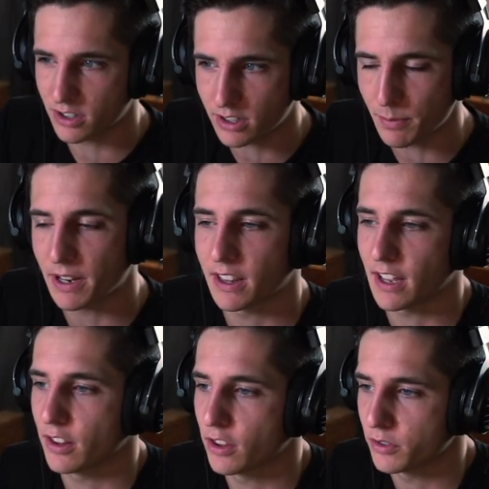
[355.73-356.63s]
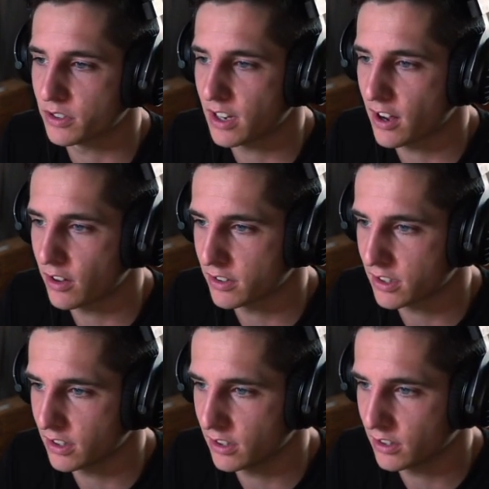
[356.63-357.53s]
dipping those down,
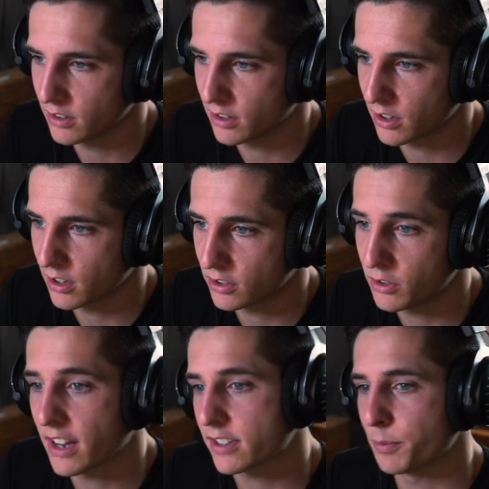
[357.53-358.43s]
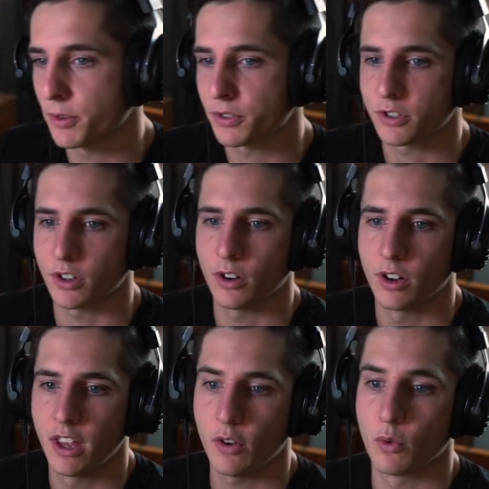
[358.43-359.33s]
2 decibels or so,
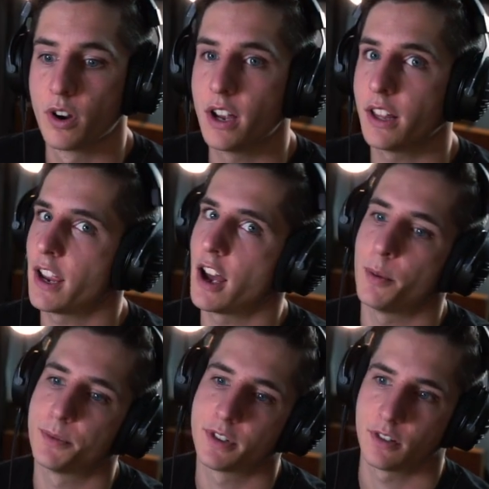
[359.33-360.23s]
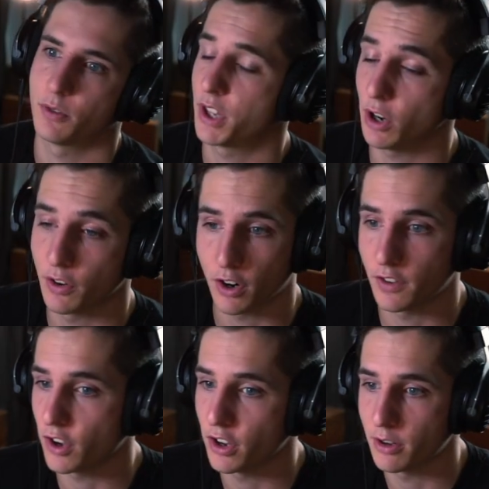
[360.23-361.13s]
really helped with the overall
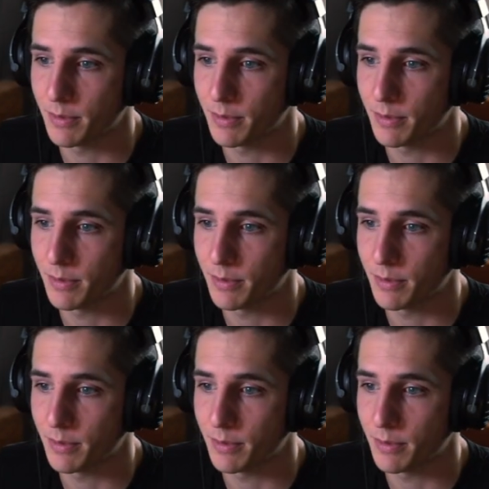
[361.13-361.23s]
volume